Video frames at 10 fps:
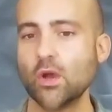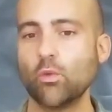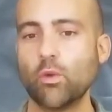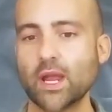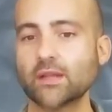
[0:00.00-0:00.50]

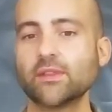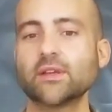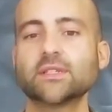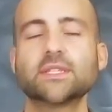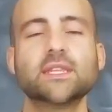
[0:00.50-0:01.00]
where
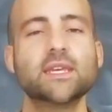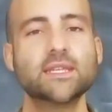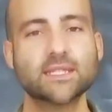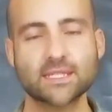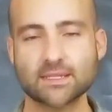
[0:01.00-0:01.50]
there's
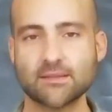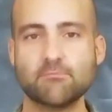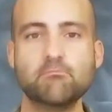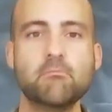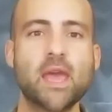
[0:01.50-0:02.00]
this
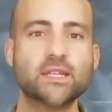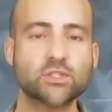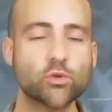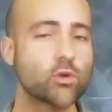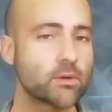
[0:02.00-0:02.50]

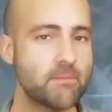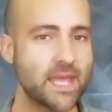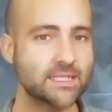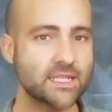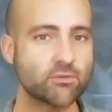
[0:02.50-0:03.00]
mentor
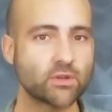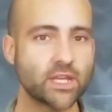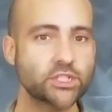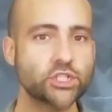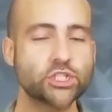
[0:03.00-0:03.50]
mentee
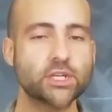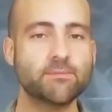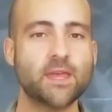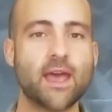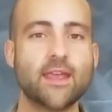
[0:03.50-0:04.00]

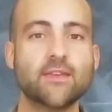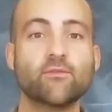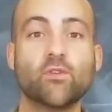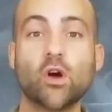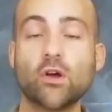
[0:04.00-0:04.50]
relationship that
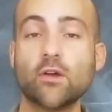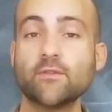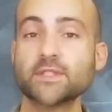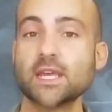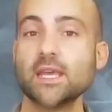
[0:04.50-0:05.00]

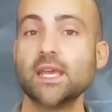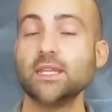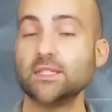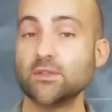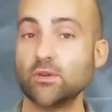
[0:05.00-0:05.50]
evolves
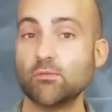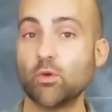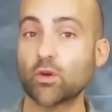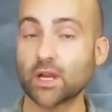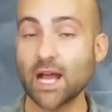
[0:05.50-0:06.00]
into a
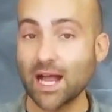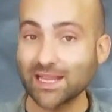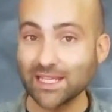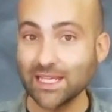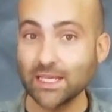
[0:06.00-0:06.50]
more
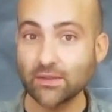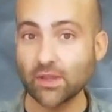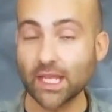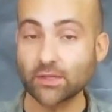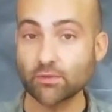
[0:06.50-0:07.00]
colleague
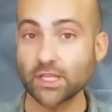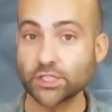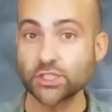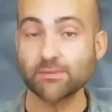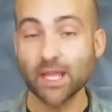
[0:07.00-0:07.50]
like
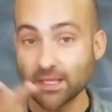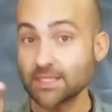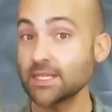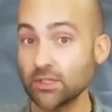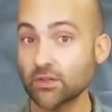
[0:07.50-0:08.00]
relationship, yeah,
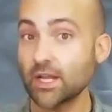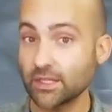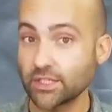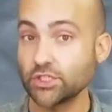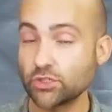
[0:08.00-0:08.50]
senior
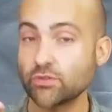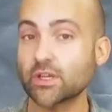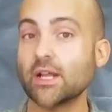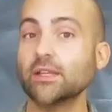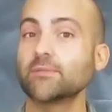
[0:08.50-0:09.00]
colleague and junior
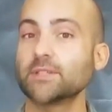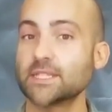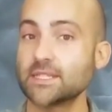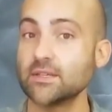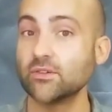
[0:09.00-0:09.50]
colleague, but
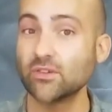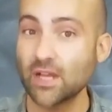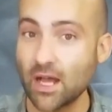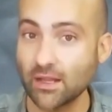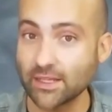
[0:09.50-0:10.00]
still
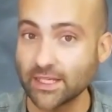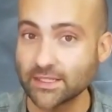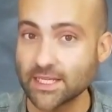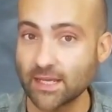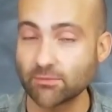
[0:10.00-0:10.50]

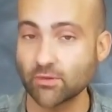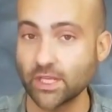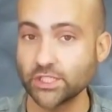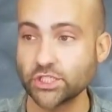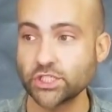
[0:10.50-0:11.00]
colleague type
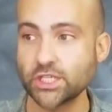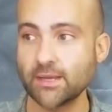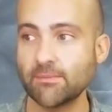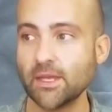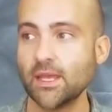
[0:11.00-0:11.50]
relationship.